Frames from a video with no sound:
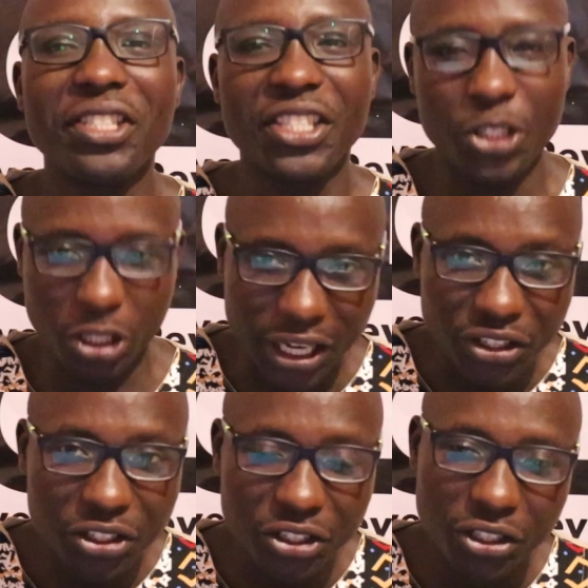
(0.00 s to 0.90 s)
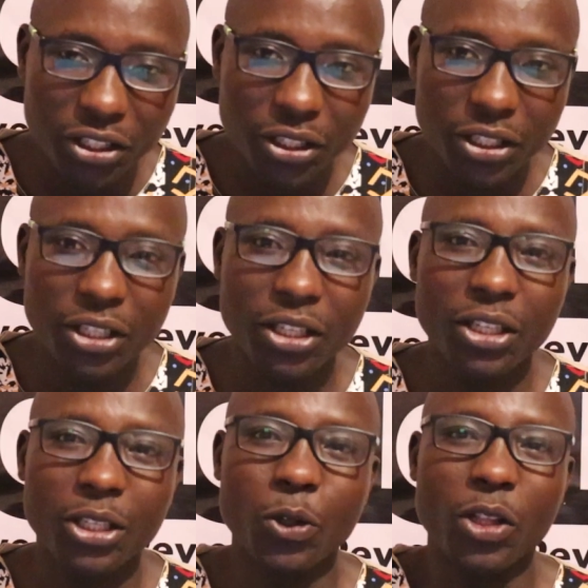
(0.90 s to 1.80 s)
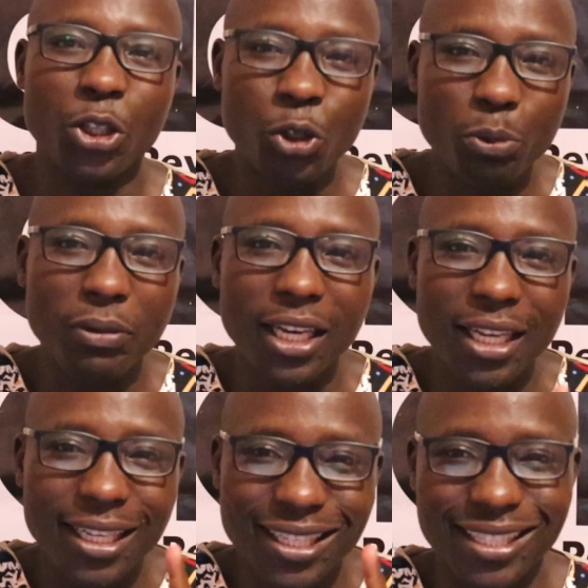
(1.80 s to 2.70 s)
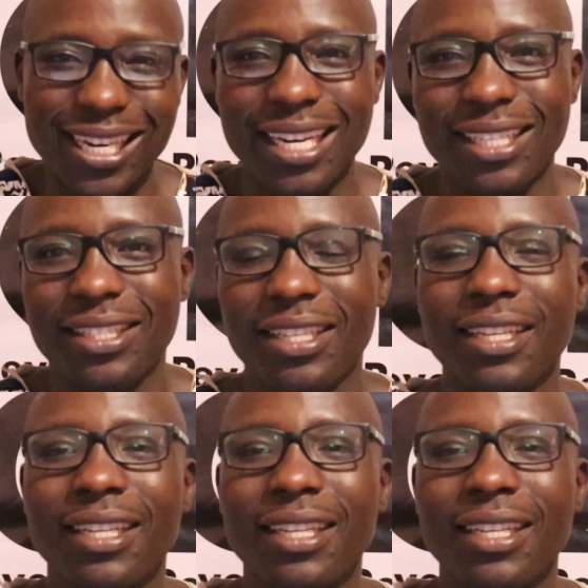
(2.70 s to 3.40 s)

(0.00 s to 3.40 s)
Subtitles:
straight to the Jubilee stand.